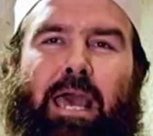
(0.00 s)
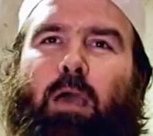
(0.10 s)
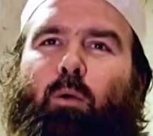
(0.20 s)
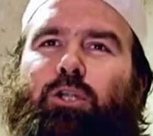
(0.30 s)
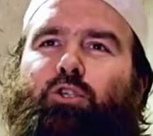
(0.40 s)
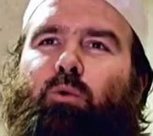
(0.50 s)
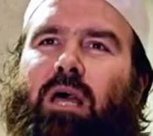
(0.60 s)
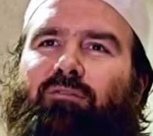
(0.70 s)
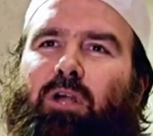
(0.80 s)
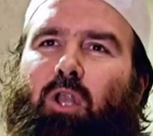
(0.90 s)
And once you
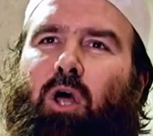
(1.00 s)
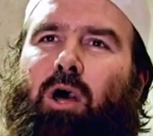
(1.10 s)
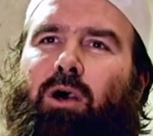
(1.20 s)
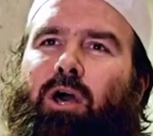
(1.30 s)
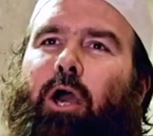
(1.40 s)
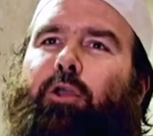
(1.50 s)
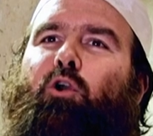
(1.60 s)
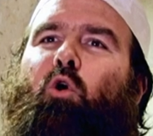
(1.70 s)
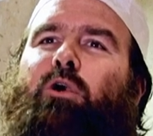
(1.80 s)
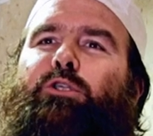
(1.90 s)
love Allah, you're
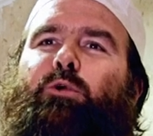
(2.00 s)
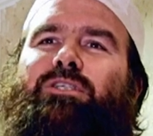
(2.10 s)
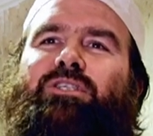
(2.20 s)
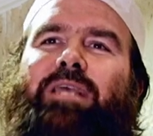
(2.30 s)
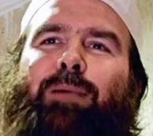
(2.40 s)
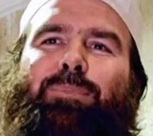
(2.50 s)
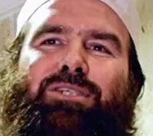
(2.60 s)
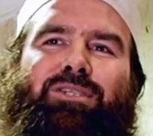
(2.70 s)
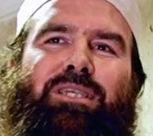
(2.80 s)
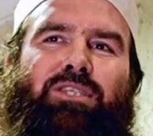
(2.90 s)
going to
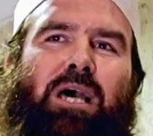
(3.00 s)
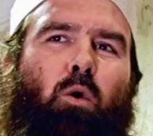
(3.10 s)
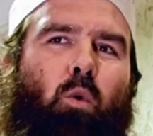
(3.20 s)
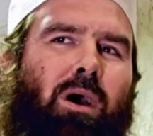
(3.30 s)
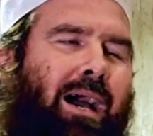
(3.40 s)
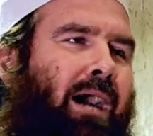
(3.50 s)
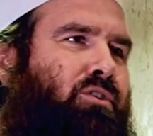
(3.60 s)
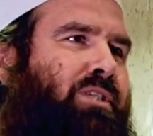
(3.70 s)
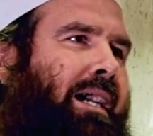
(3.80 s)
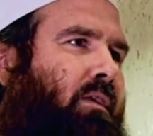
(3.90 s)
establish the taqwa
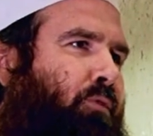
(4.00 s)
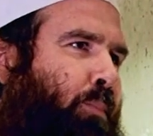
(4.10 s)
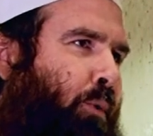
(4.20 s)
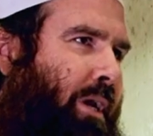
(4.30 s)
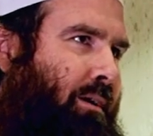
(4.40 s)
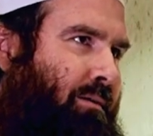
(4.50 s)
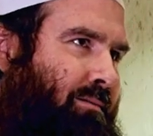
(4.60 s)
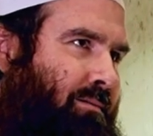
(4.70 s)
outside of the prayer.